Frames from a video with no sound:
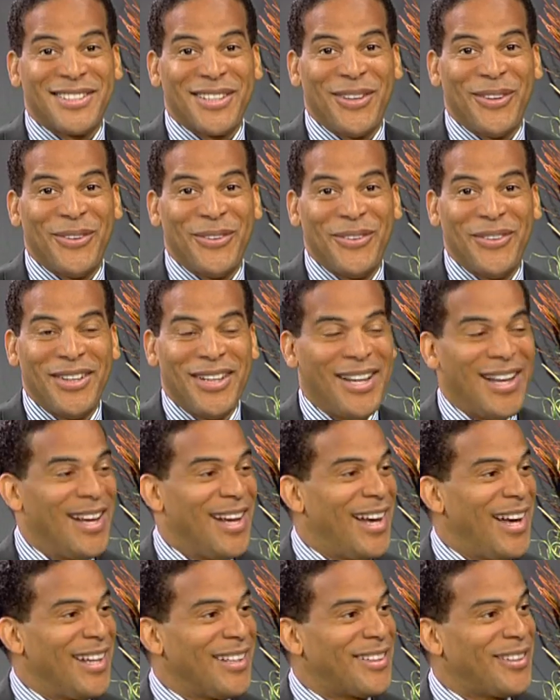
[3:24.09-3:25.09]
So
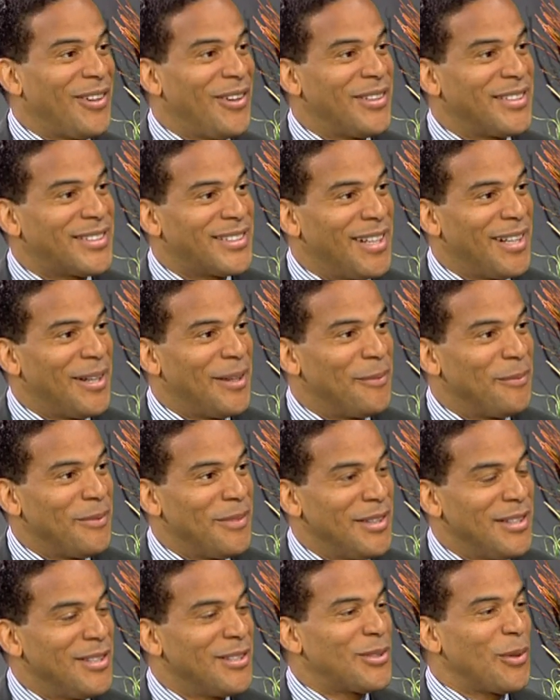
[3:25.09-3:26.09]
I thought,
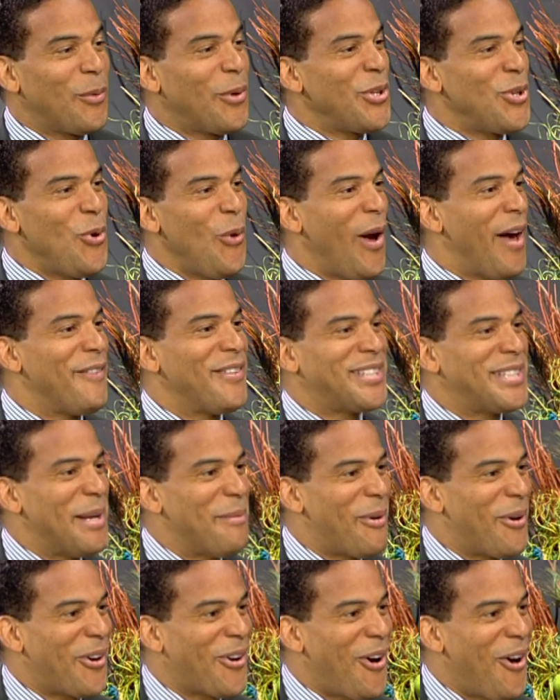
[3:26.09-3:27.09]
so what do you have to say
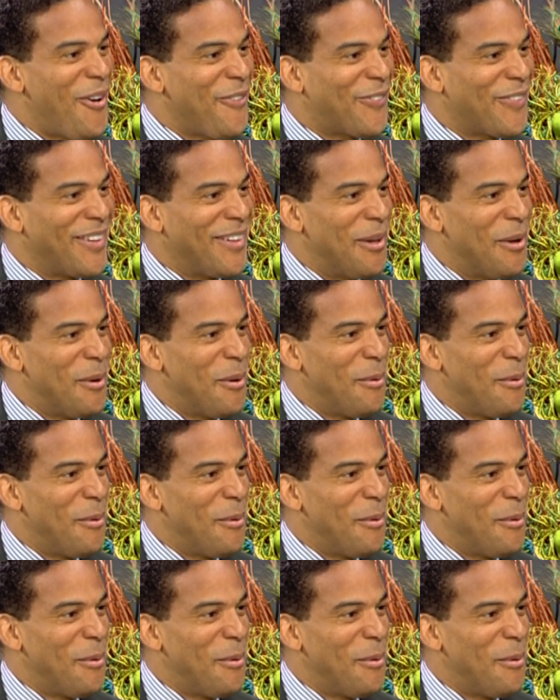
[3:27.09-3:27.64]
about coffee?